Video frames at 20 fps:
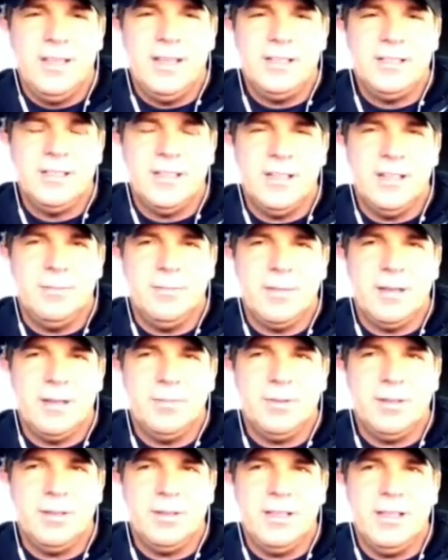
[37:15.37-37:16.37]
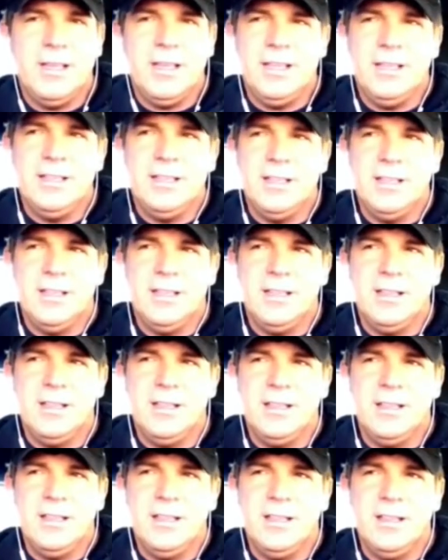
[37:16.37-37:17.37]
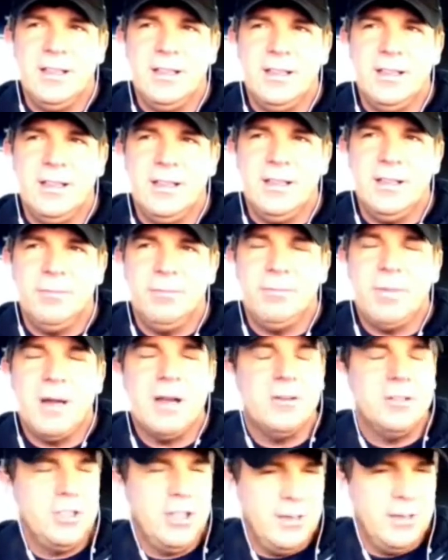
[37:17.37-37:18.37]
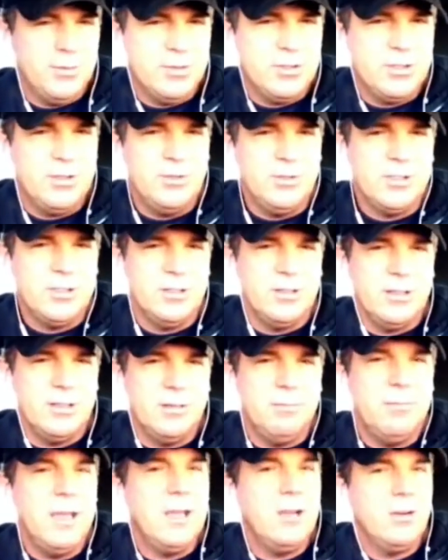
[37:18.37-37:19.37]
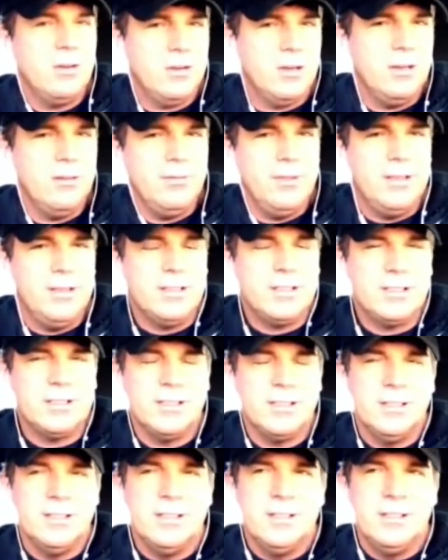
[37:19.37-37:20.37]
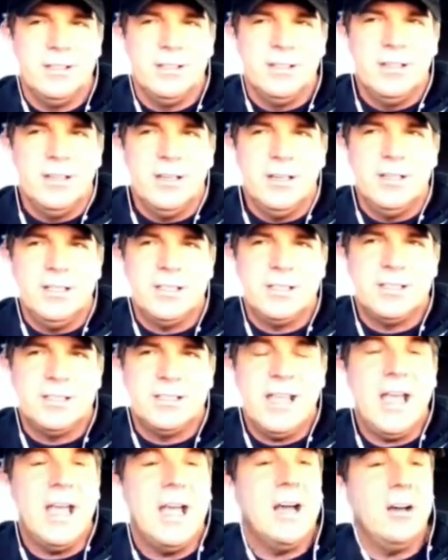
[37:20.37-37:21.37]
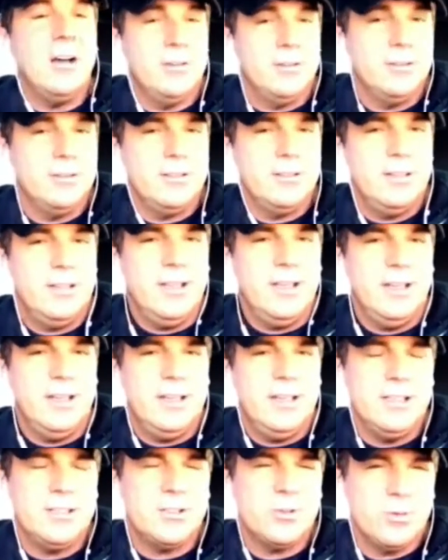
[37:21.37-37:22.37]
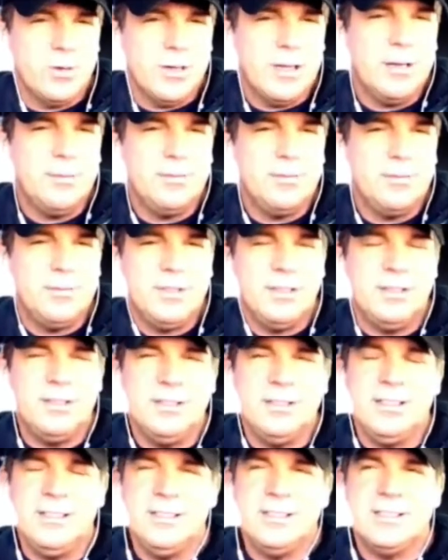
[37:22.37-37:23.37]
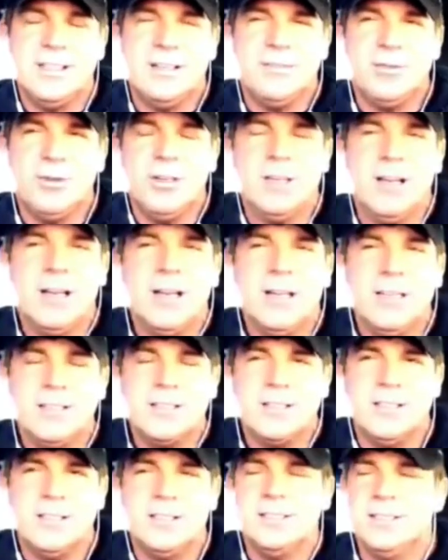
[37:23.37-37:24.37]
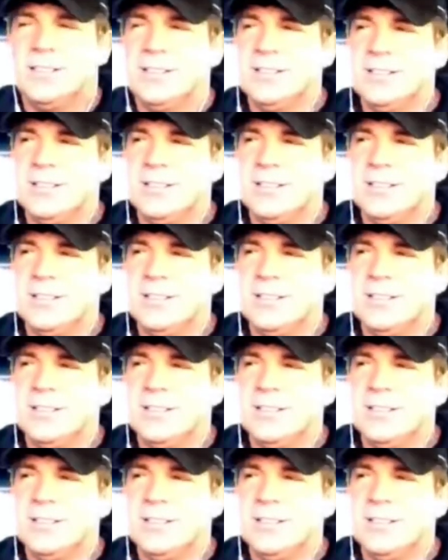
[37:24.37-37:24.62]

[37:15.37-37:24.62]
that I played Byron Chambers, who's the mayor of this town, and he's corrupt and he's not very nice. And